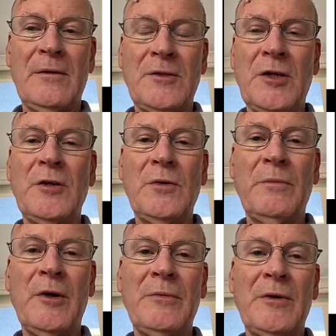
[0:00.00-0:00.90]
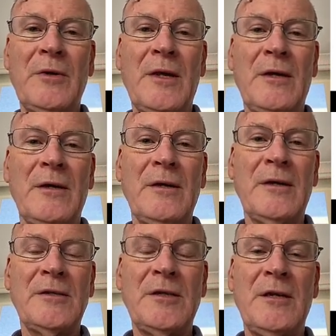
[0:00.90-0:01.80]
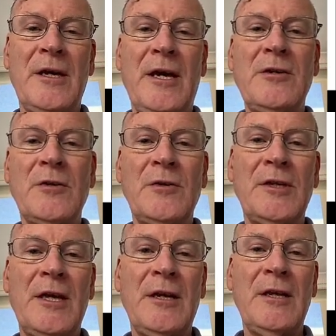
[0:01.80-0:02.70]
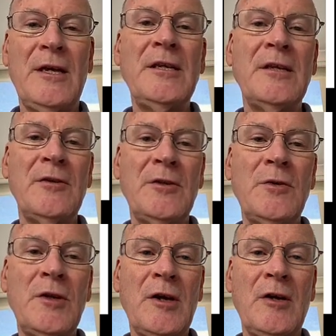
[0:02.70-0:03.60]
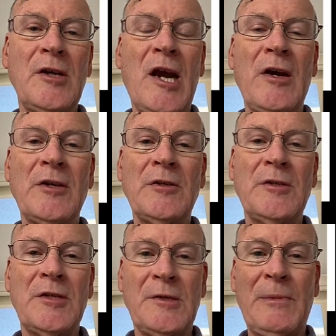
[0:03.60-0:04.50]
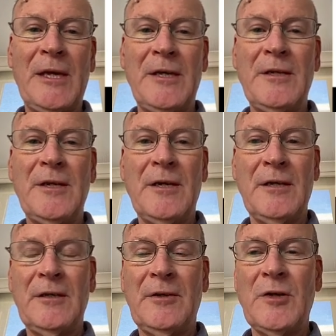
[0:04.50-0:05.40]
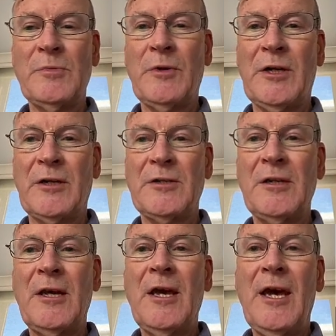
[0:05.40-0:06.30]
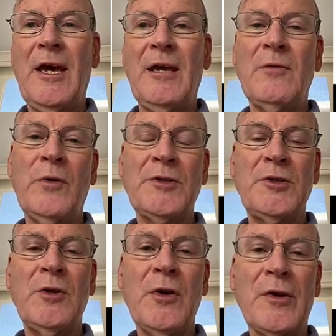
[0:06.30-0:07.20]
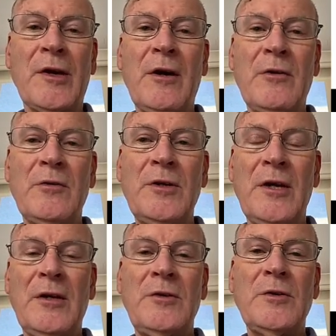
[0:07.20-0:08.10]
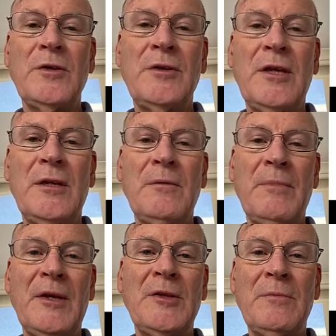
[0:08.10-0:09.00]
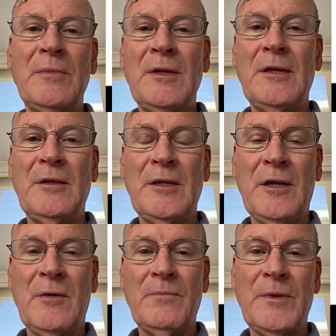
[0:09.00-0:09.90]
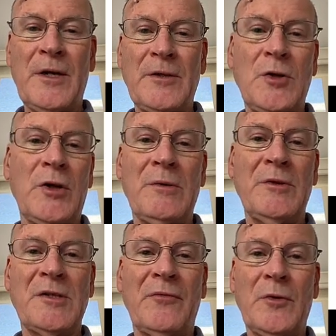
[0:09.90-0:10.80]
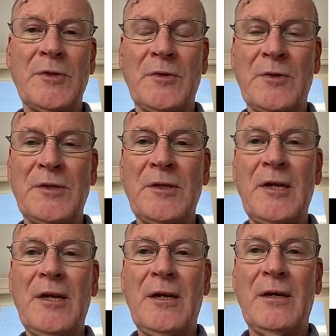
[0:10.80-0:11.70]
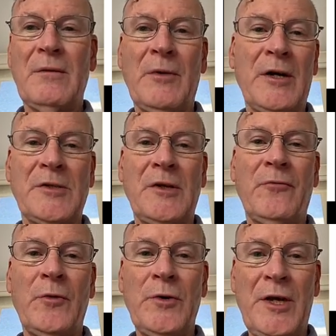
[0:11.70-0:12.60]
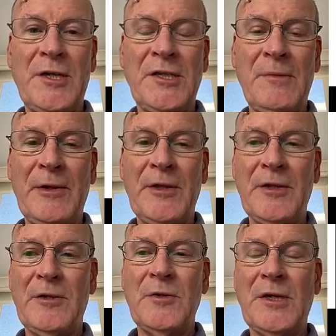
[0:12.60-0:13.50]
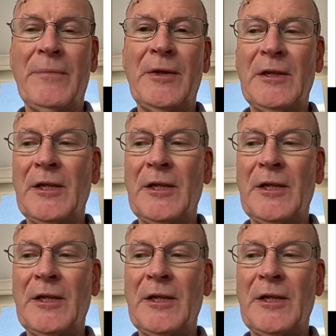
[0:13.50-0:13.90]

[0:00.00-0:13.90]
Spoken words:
show you in a moment how you can get any of the Unicode characters displayed in those products. And once you know the code, you can then embed them in documents of all sorts. Microsoft Word has the ability to do something